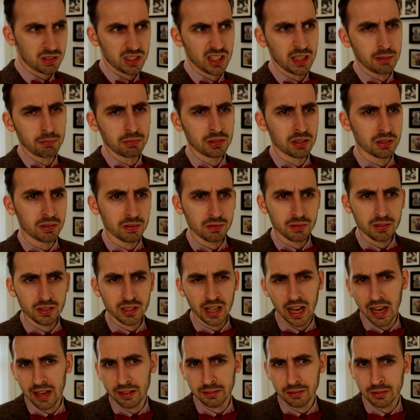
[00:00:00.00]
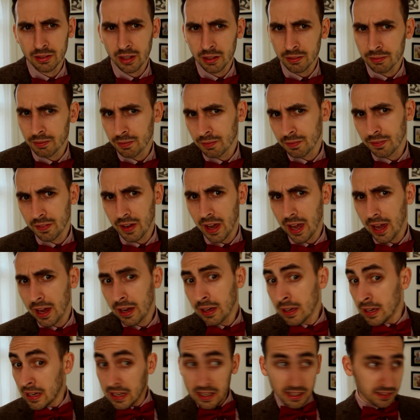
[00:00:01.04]
Seems a tad unfair.
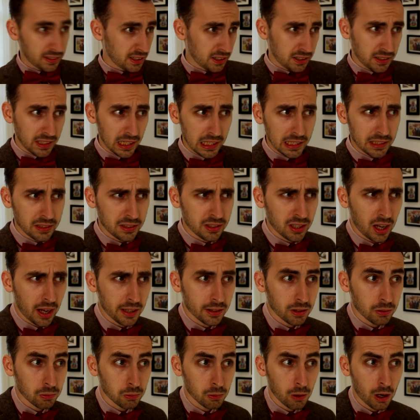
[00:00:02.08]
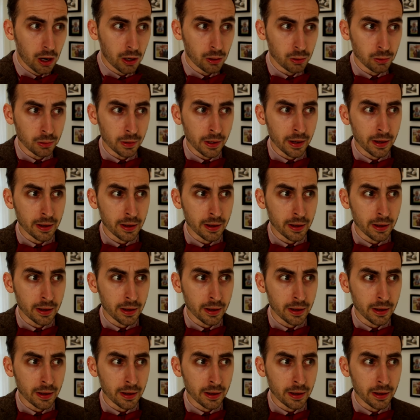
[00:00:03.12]
Is he still inside the road?